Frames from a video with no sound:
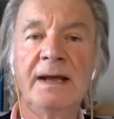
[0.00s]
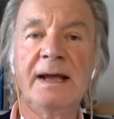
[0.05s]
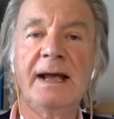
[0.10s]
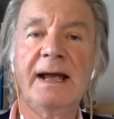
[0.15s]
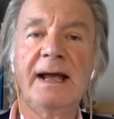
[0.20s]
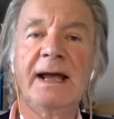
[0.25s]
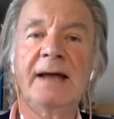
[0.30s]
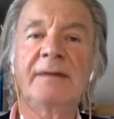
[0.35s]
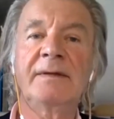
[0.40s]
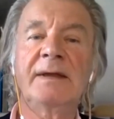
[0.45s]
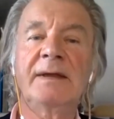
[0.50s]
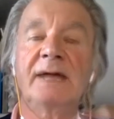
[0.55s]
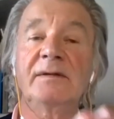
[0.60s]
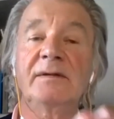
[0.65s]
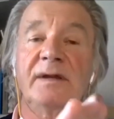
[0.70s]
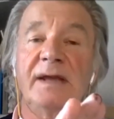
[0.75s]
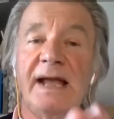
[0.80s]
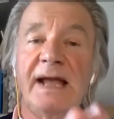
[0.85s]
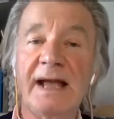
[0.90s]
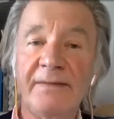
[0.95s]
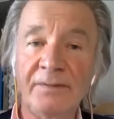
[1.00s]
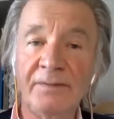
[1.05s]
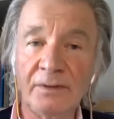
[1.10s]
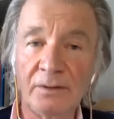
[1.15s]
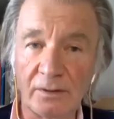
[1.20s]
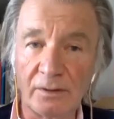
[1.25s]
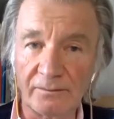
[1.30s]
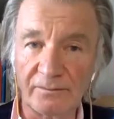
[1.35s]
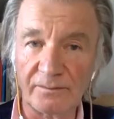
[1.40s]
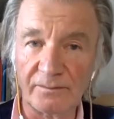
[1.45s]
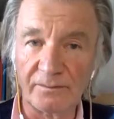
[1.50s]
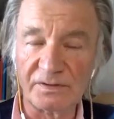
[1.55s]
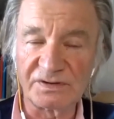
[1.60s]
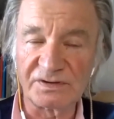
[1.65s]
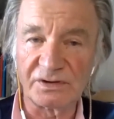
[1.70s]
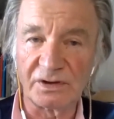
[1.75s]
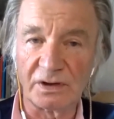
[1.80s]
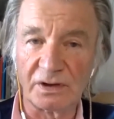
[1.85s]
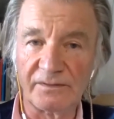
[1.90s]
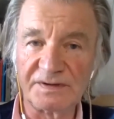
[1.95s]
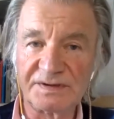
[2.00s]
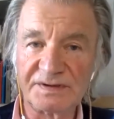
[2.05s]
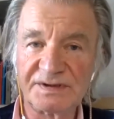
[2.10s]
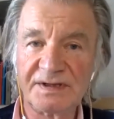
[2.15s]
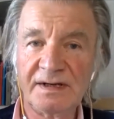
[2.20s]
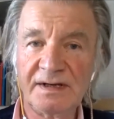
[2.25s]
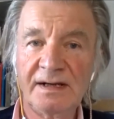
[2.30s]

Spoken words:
And at the end of the service,